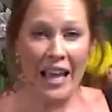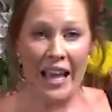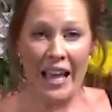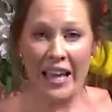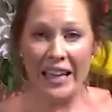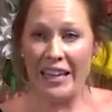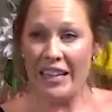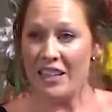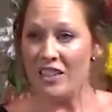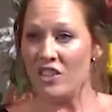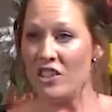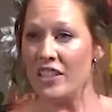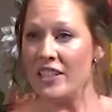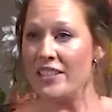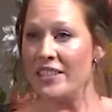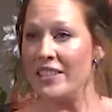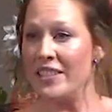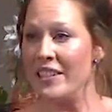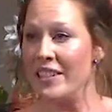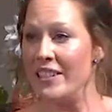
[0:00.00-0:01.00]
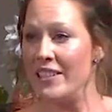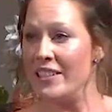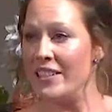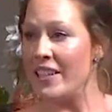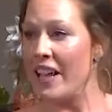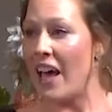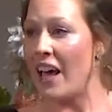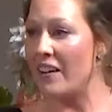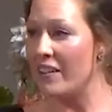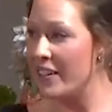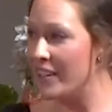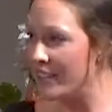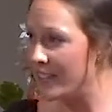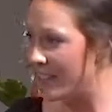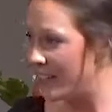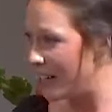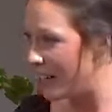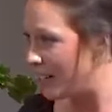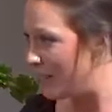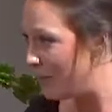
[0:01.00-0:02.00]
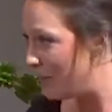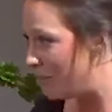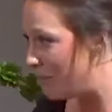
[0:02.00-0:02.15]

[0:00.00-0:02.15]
and he's just scattering seed.